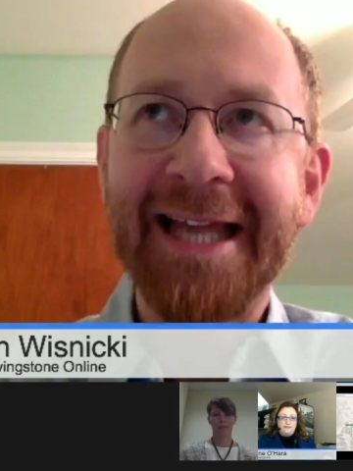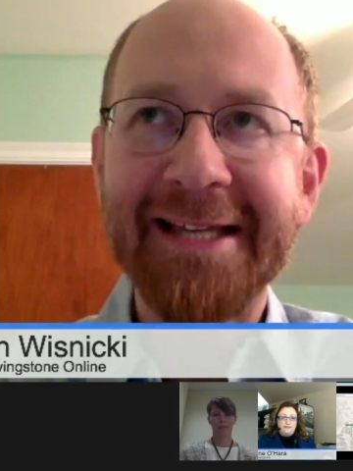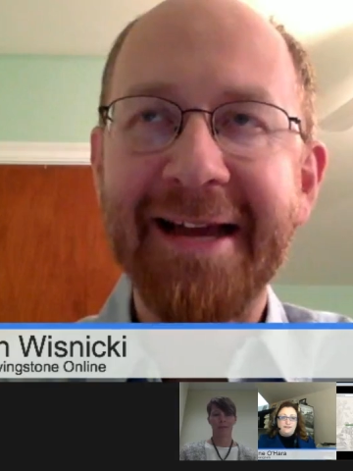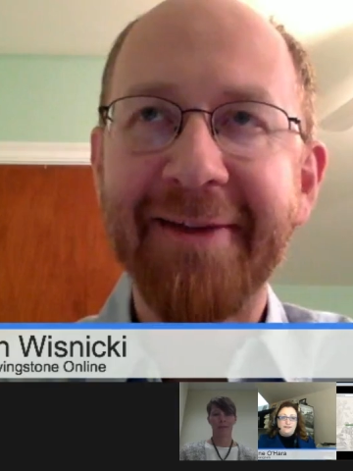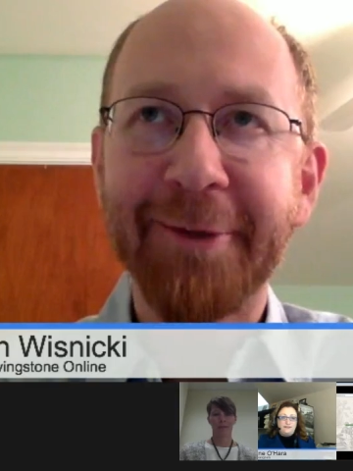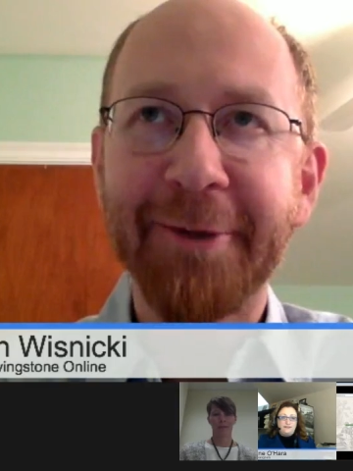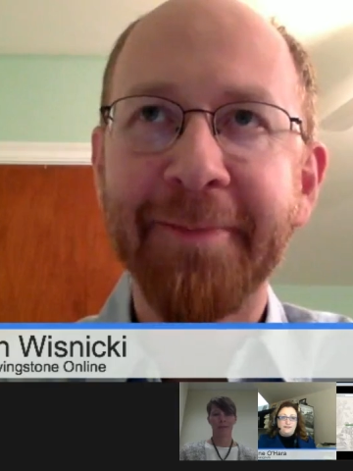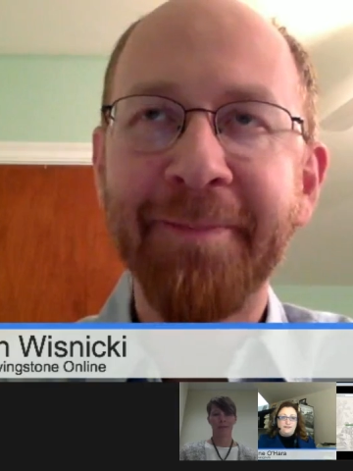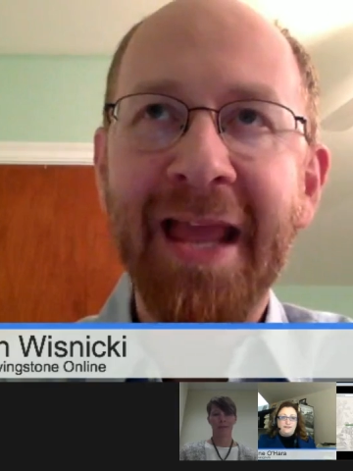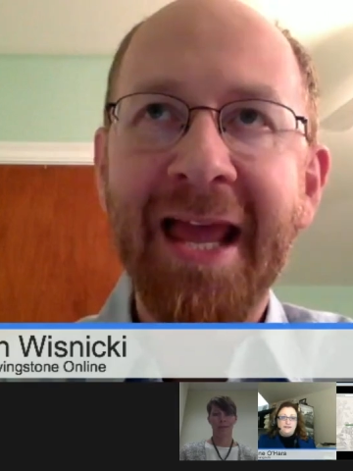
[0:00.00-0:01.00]
endeavor.
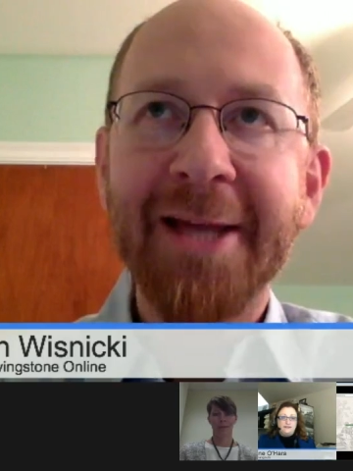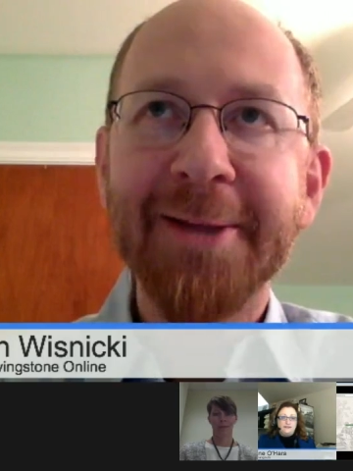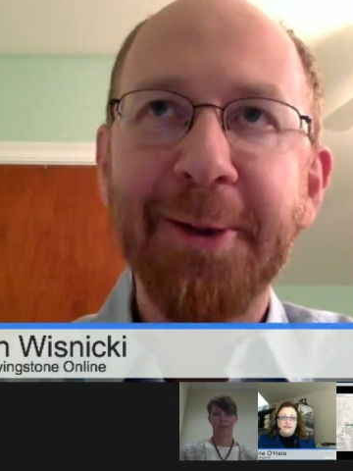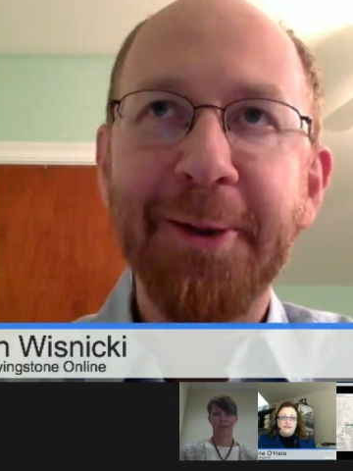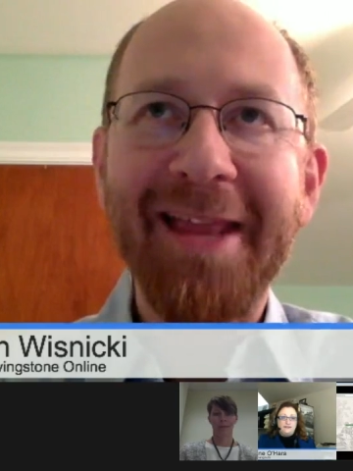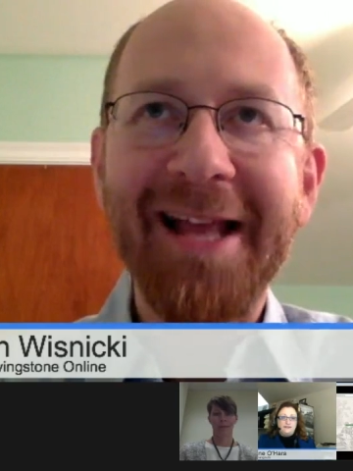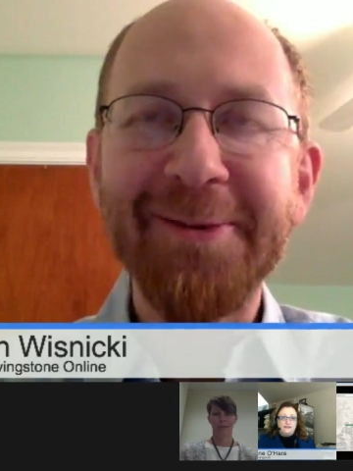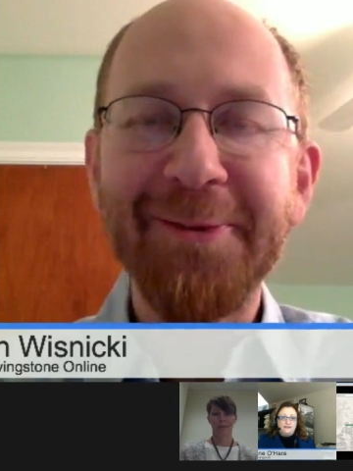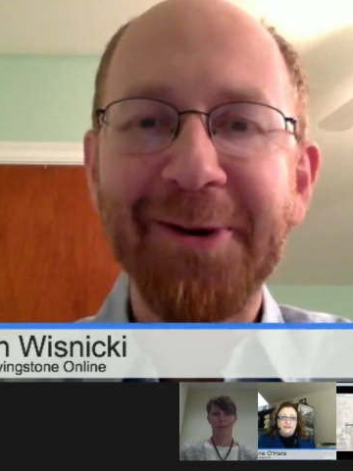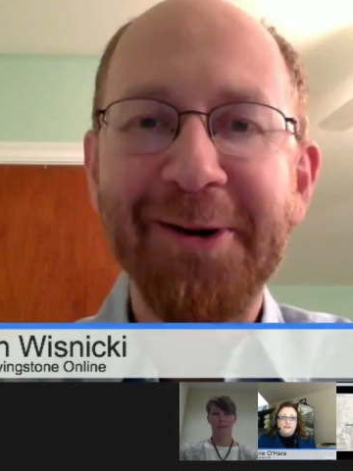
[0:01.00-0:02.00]
So
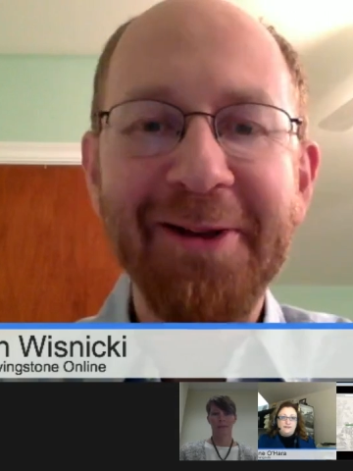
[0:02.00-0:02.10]
that's where